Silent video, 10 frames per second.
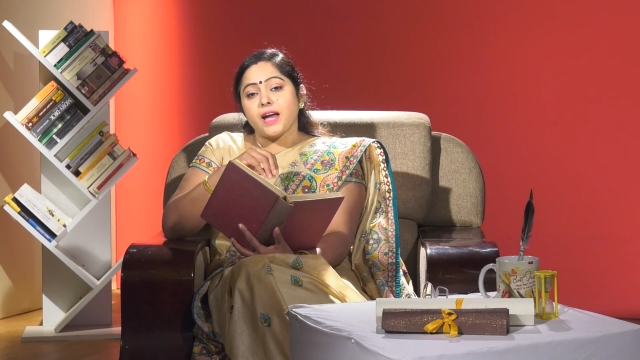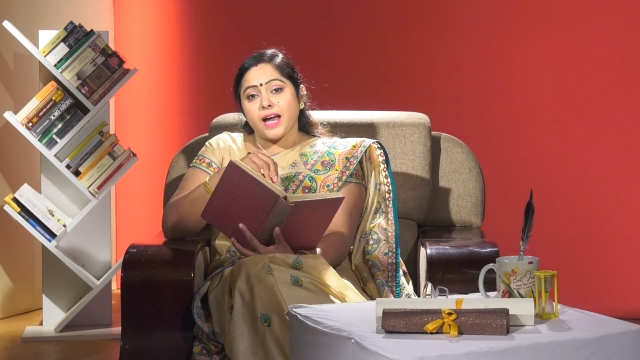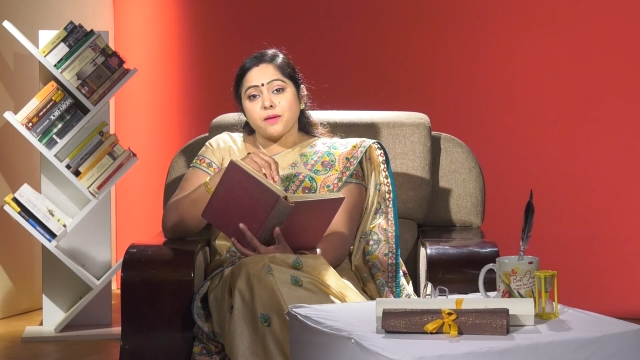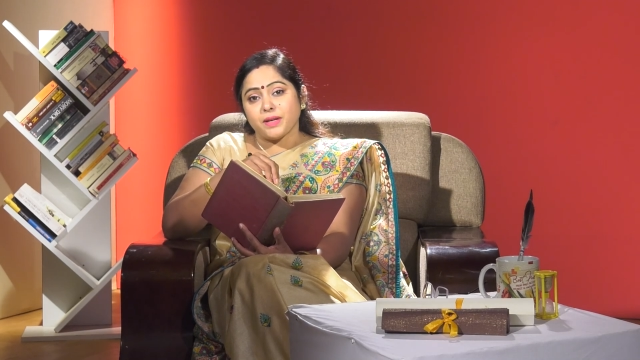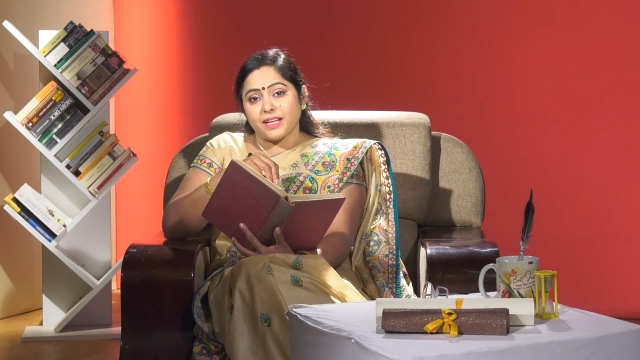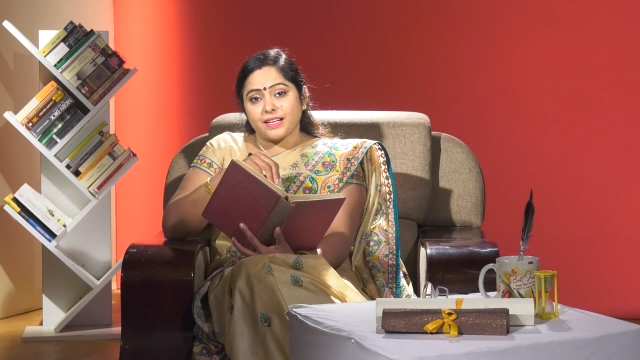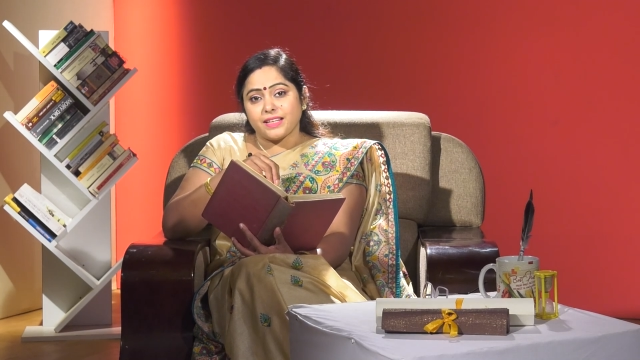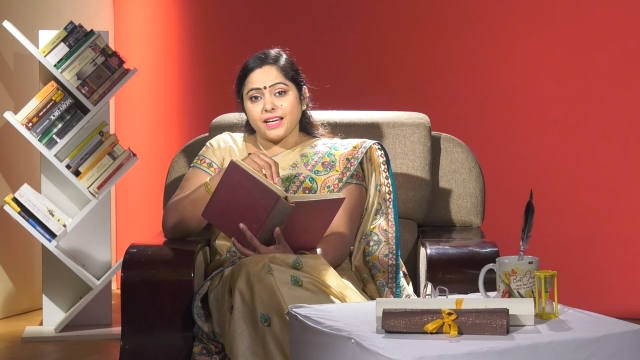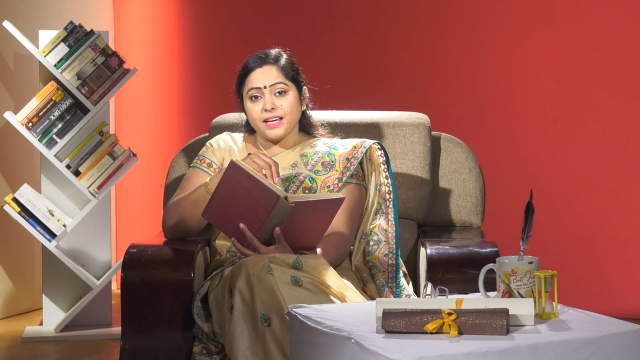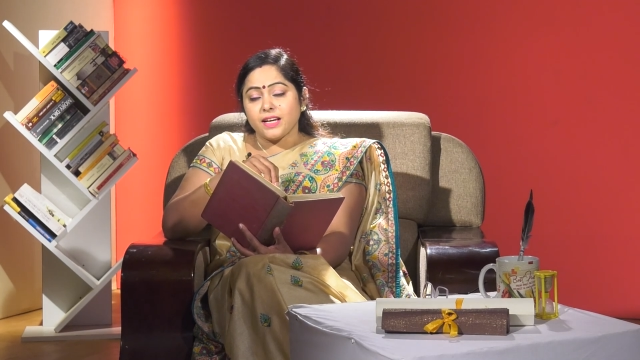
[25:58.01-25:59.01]

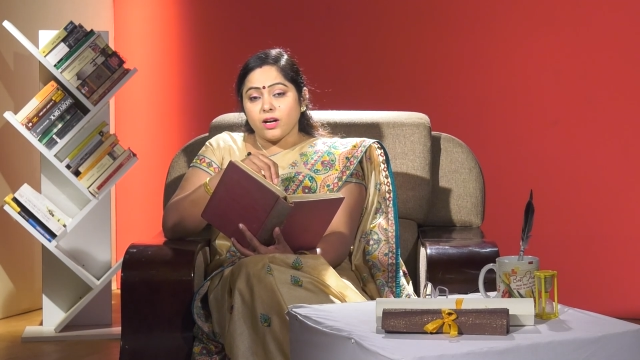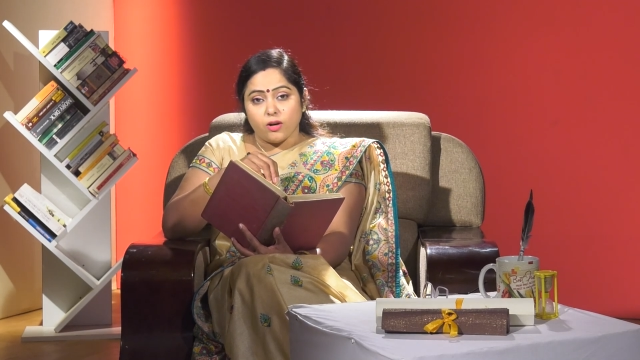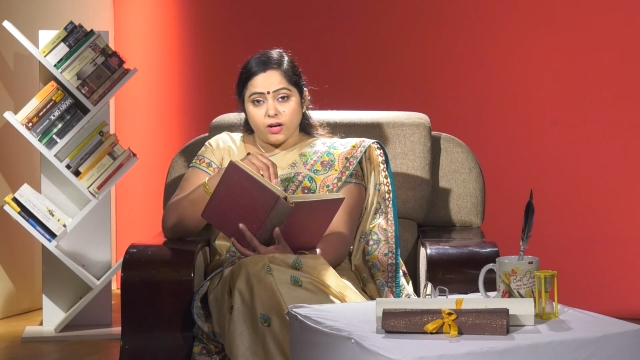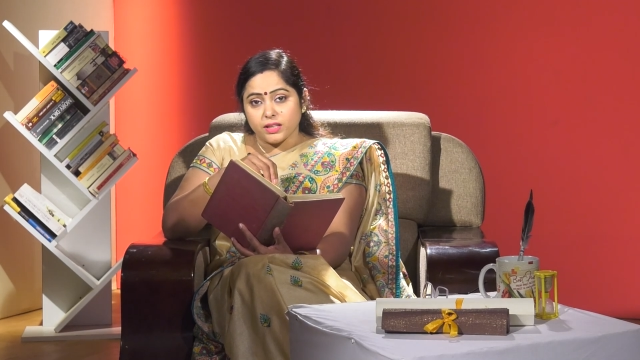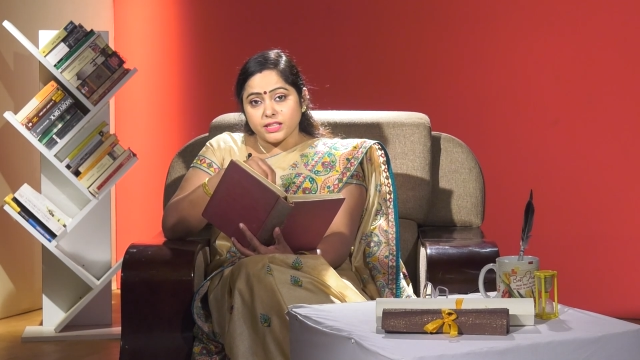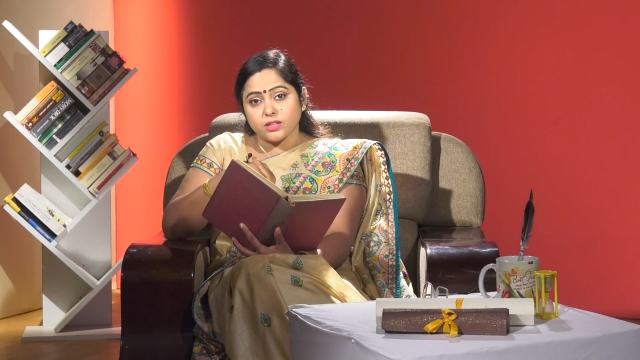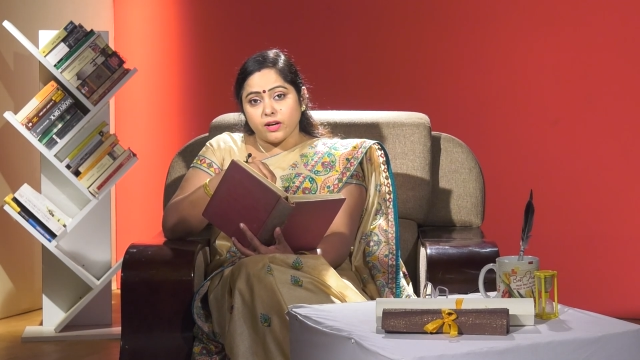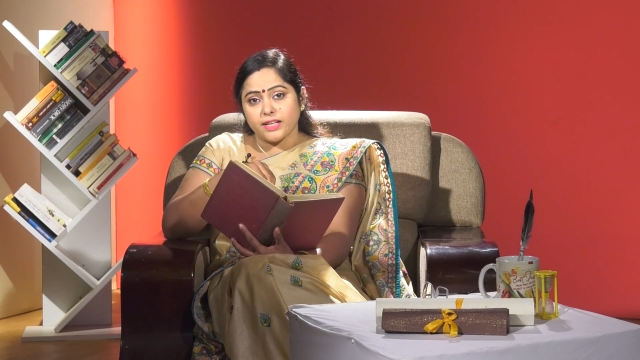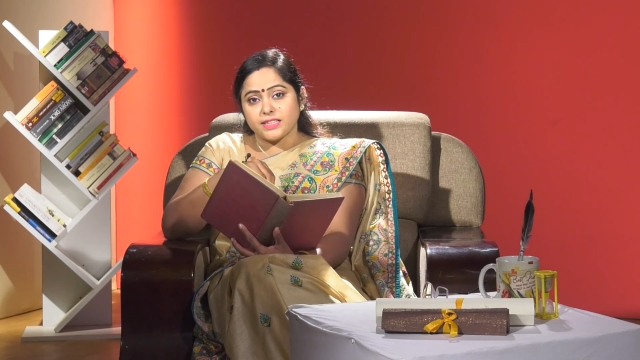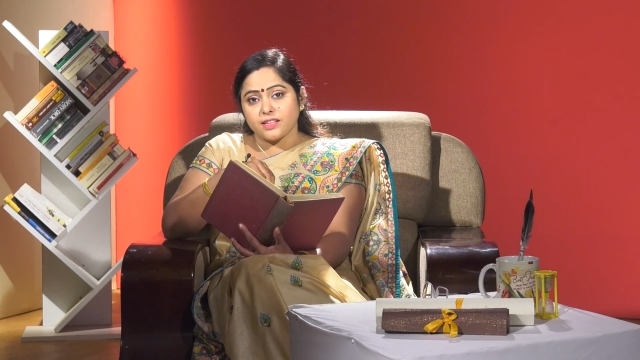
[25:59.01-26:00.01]
EMRC, all the
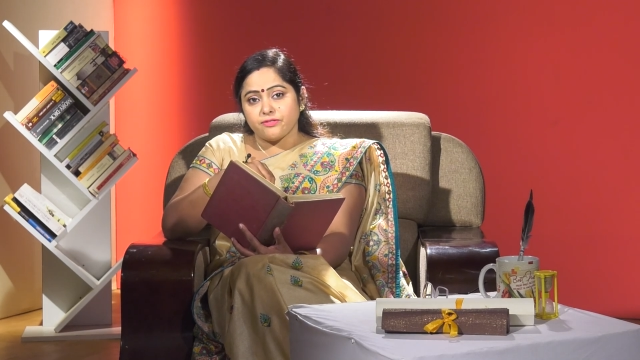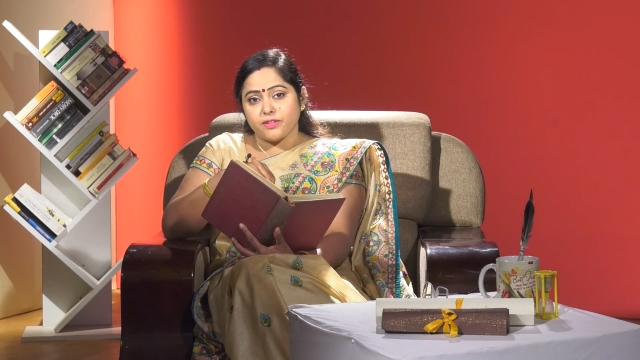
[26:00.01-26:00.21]
sonnets of